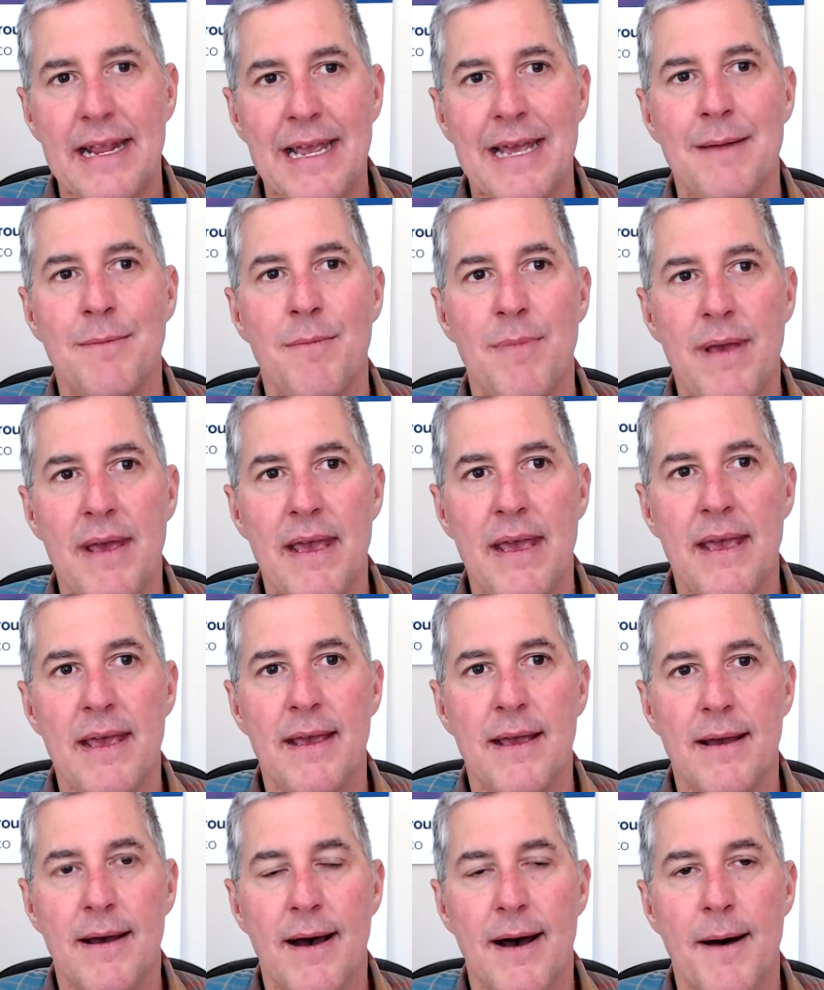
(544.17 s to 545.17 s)
can be
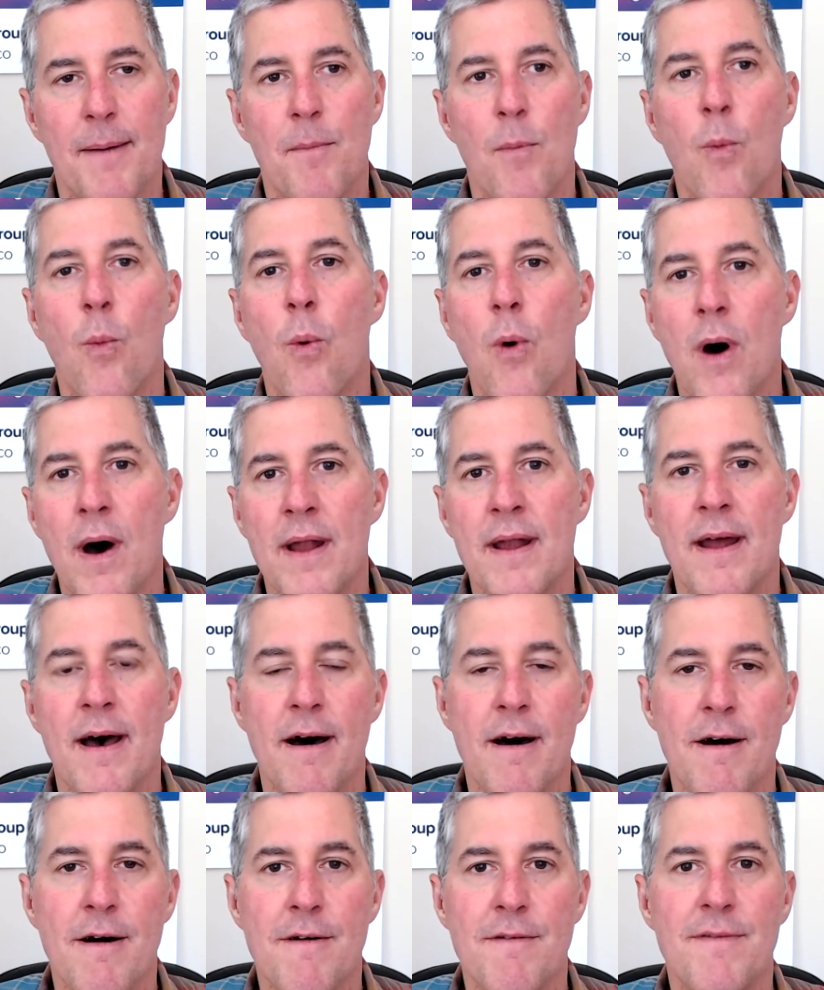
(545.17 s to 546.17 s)
one
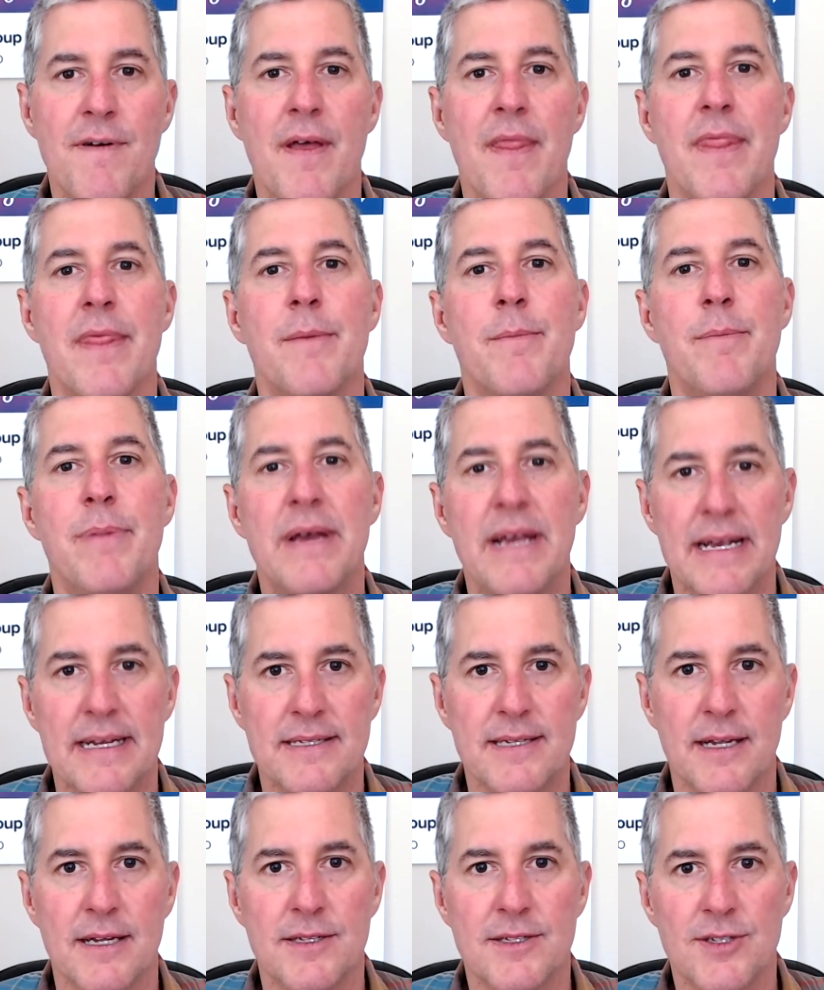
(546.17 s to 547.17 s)
of the
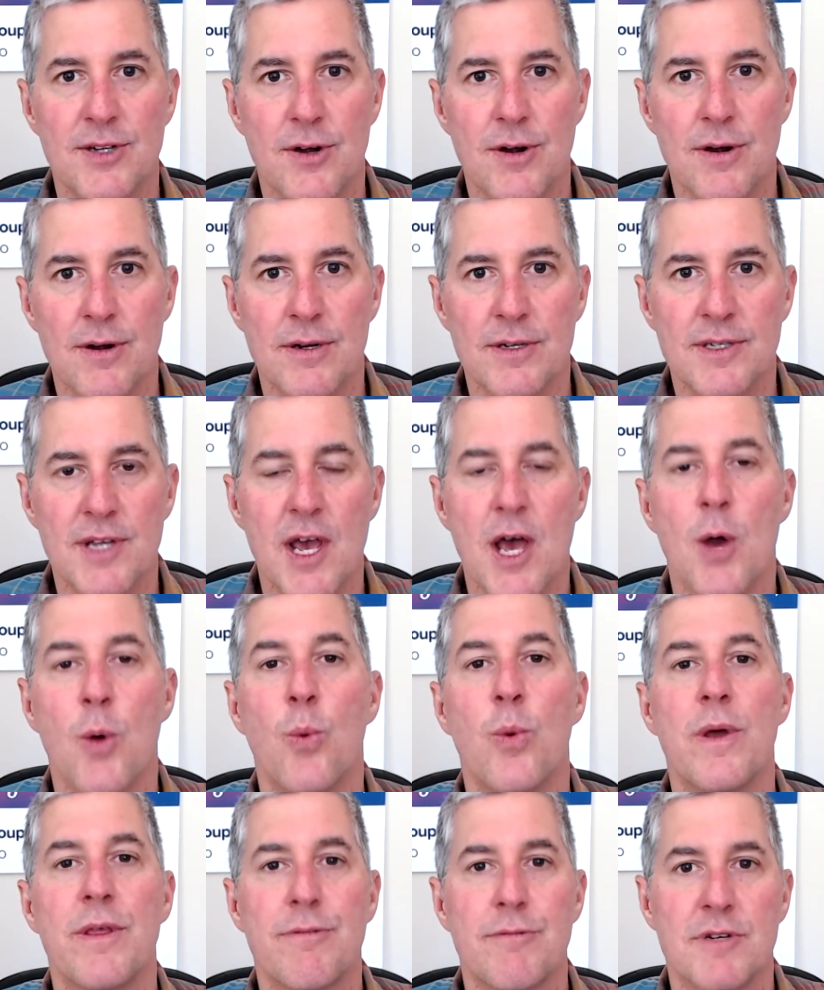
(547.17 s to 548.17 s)
biggest concerns
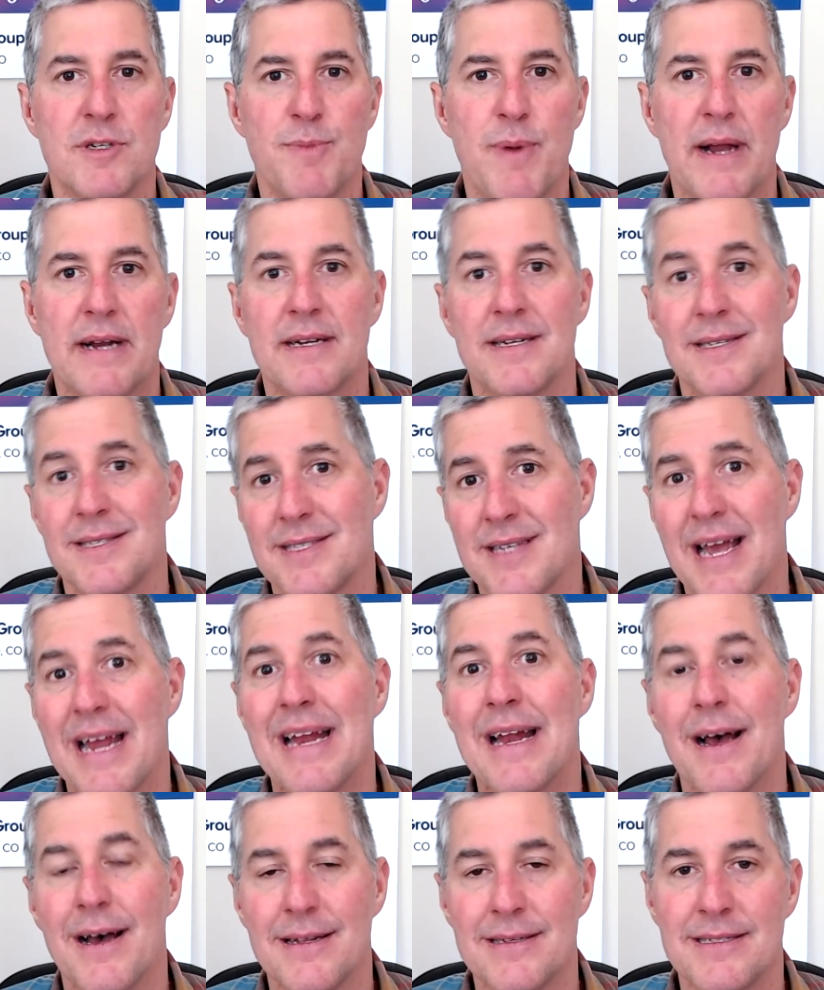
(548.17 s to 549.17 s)
with respect to
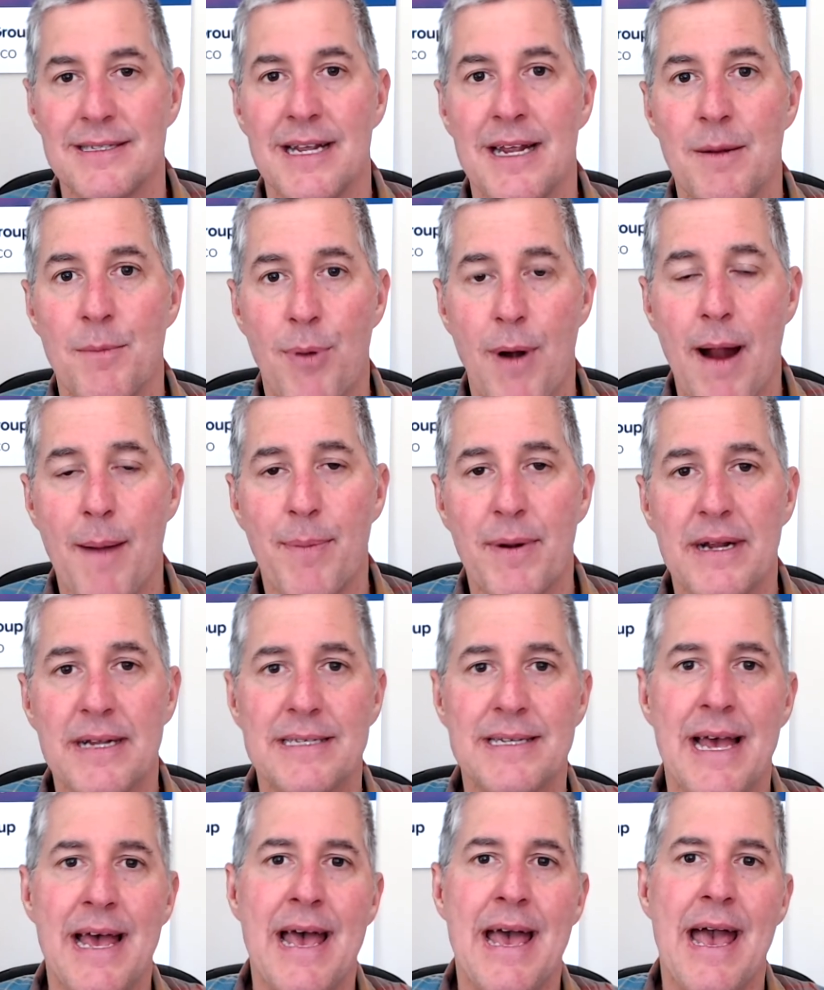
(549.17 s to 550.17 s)
sight unseen
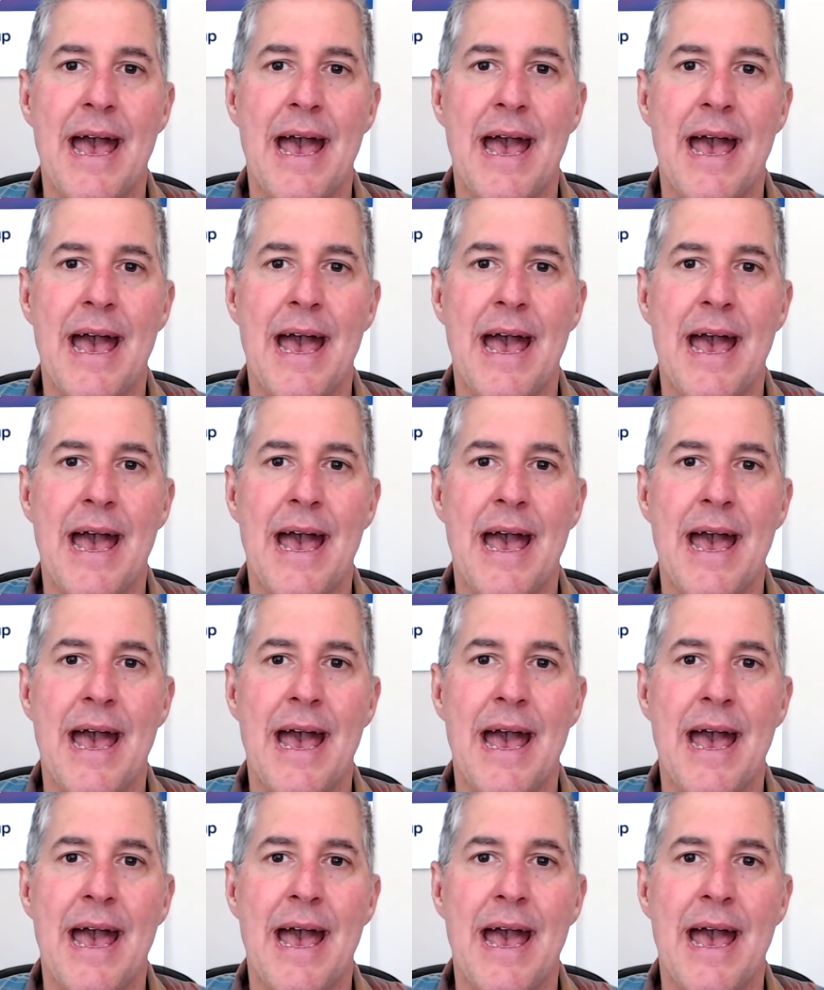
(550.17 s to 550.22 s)
properties,